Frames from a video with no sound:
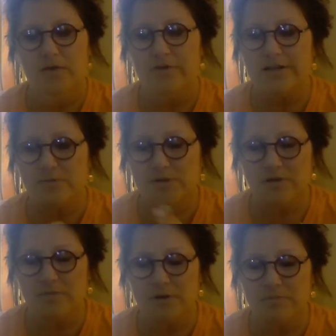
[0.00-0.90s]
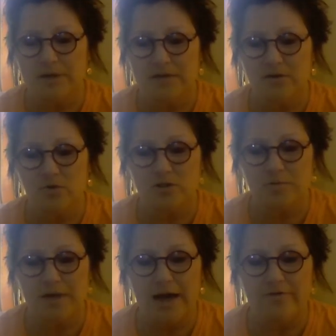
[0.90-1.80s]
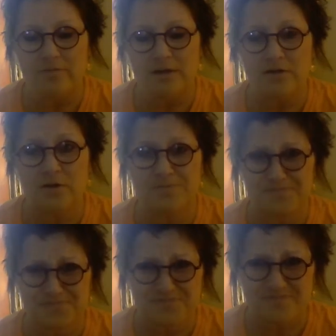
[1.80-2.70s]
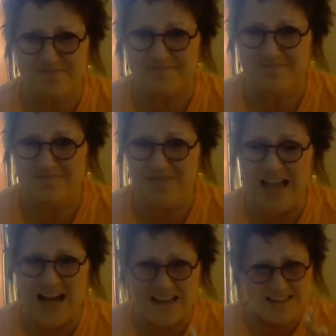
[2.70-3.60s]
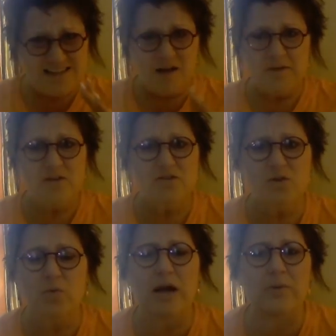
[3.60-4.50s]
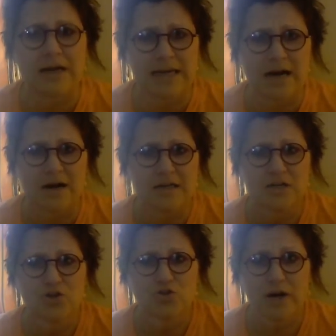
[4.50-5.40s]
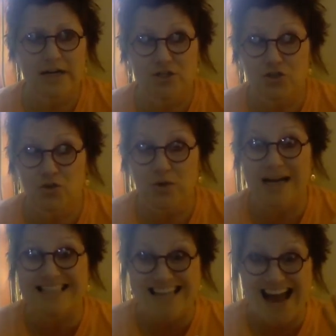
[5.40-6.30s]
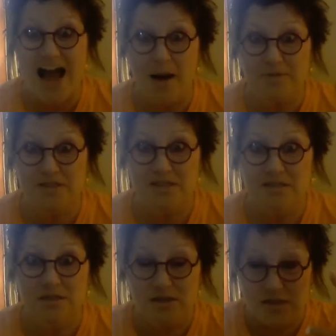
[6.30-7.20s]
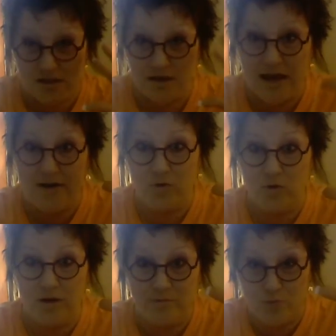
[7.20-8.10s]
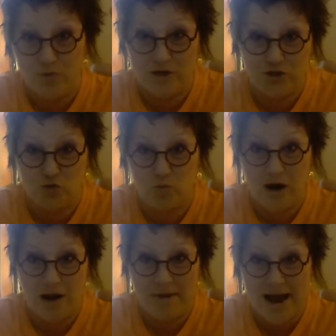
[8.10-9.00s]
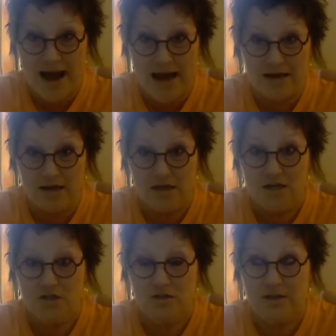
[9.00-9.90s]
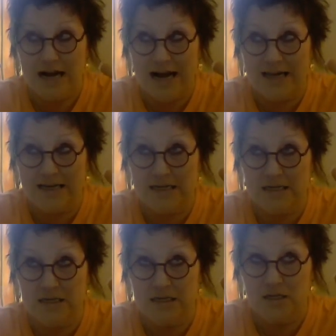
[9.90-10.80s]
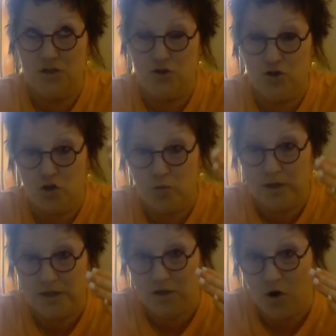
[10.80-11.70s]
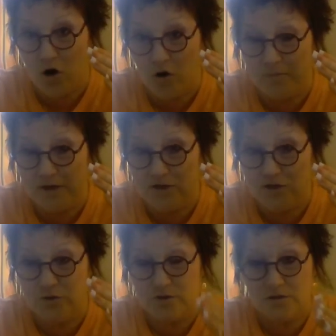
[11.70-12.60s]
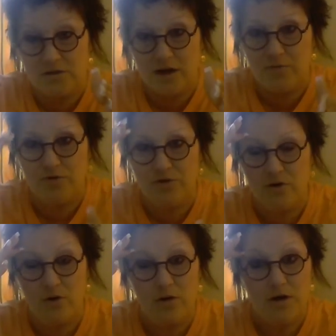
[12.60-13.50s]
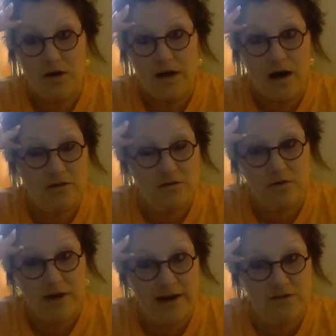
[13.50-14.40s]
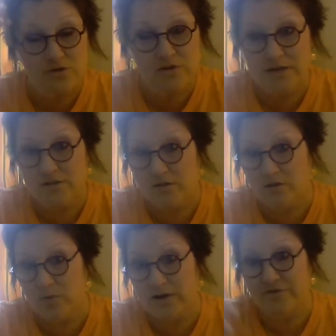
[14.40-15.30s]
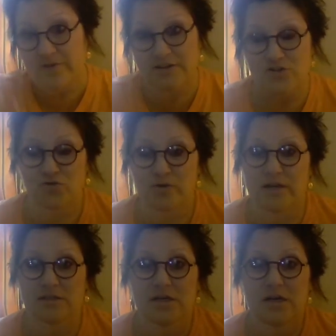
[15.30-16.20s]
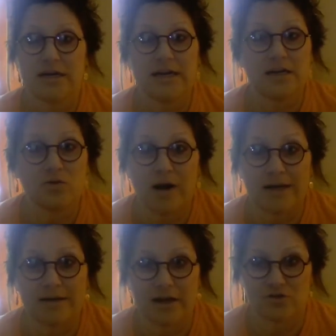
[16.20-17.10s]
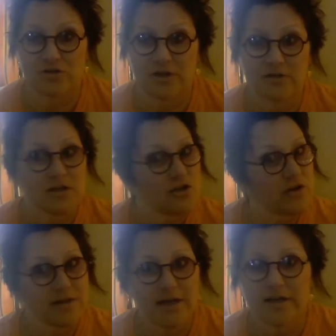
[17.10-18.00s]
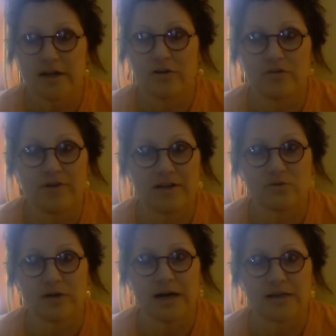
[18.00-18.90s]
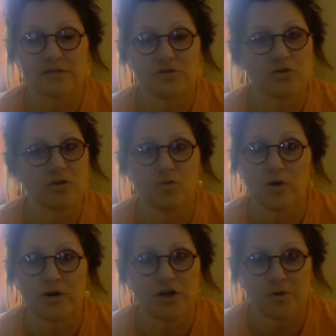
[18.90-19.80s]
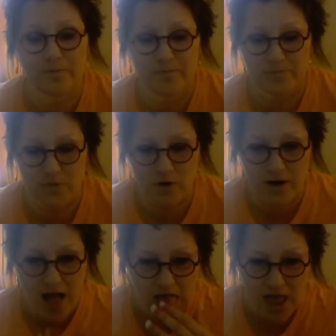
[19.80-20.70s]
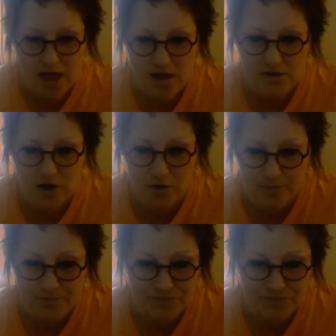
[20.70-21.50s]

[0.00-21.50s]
That's been something big the Lord's been having me do. He's got me losing weight right now, trying to adapt to this level of pressure where I'm at so that I can do what He's called me to do. It's the same with you. Also, exercise is a good way to fight stress. Eating right and exercise. You got to take care of your vessel, guys. There's only one you. Okay? So,